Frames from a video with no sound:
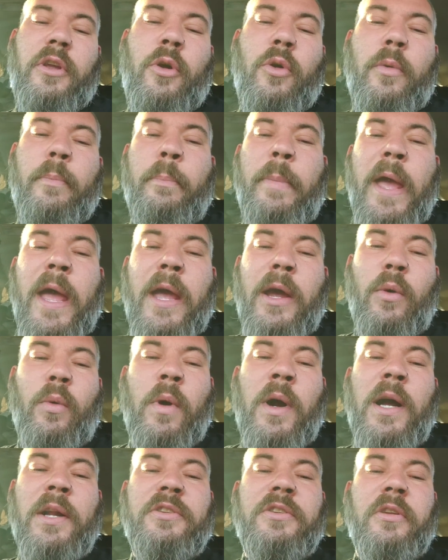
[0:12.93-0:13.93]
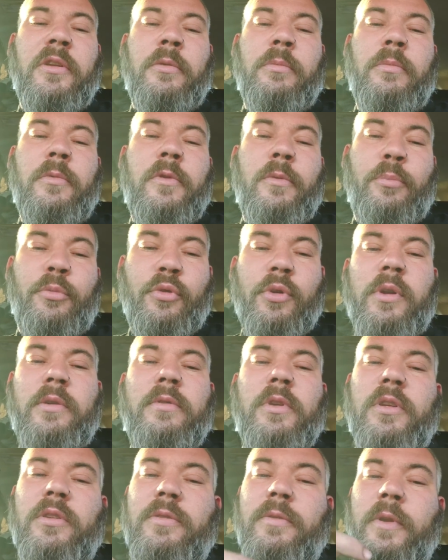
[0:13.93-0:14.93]
going back watching the
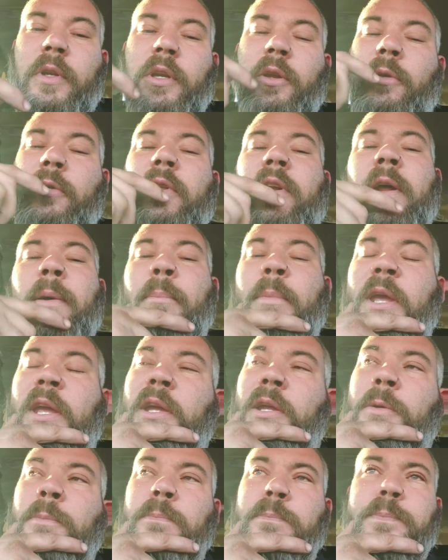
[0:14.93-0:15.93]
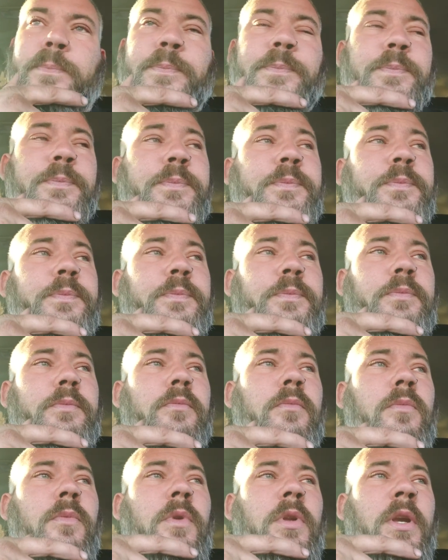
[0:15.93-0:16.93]
previous video that I made,
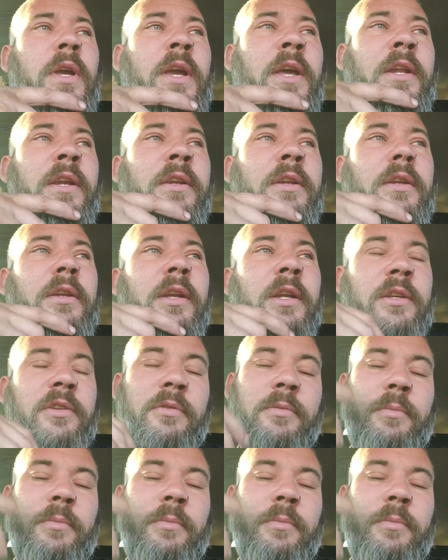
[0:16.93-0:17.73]
and it